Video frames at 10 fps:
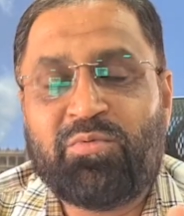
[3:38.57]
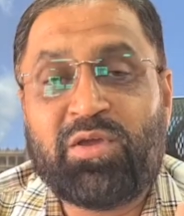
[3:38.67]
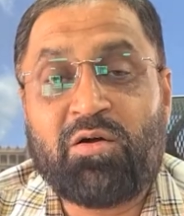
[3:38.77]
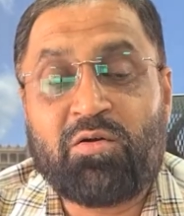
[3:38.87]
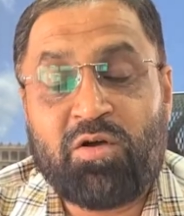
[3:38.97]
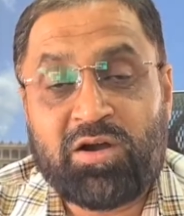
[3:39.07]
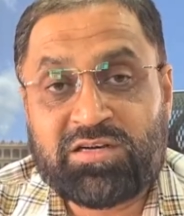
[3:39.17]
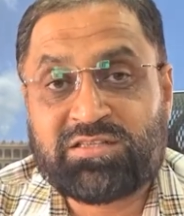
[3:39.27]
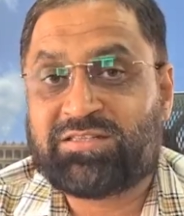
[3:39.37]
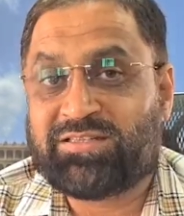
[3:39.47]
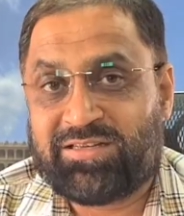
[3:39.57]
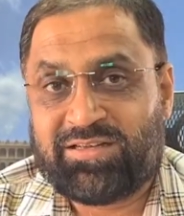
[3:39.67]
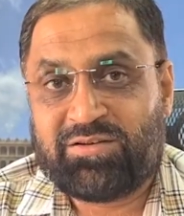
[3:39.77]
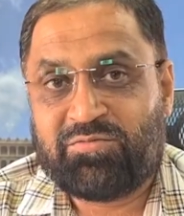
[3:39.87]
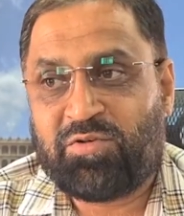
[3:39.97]
We have quarters
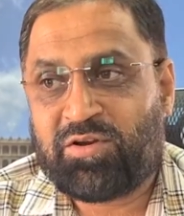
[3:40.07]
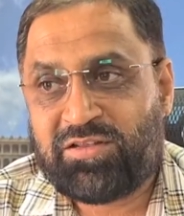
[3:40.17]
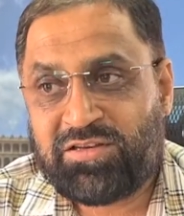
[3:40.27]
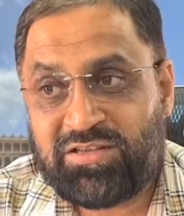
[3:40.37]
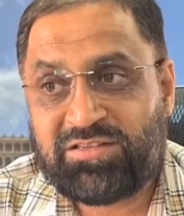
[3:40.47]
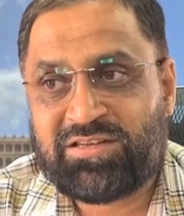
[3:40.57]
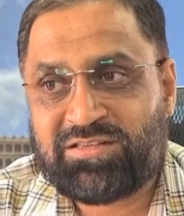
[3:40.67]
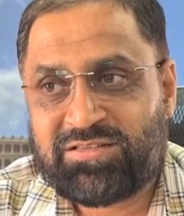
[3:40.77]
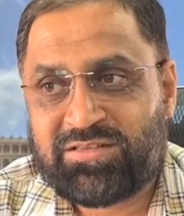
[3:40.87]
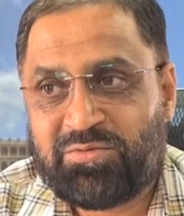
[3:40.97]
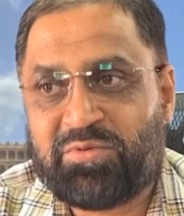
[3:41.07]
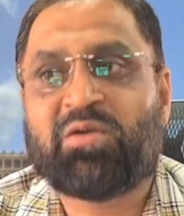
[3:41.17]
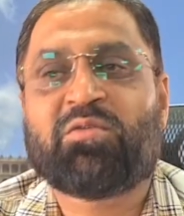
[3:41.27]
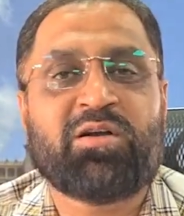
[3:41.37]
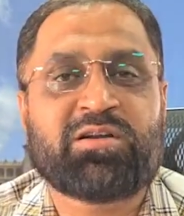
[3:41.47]
for the teachers, we
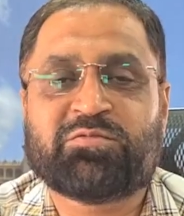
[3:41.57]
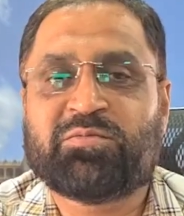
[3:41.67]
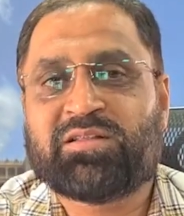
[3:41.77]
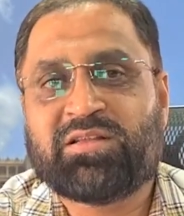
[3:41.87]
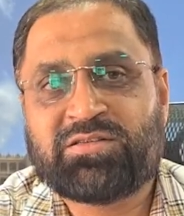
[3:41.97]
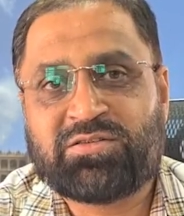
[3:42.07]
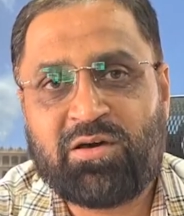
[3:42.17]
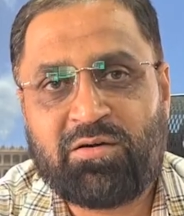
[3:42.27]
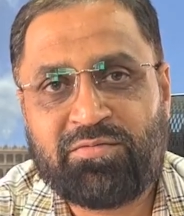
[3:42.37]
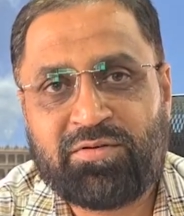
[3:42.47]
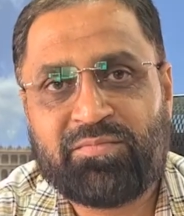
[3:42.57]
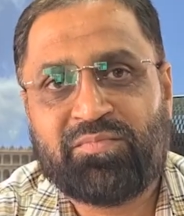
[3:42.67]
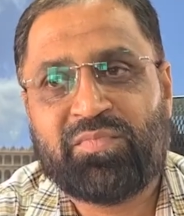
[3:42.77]
have quarters for the staff.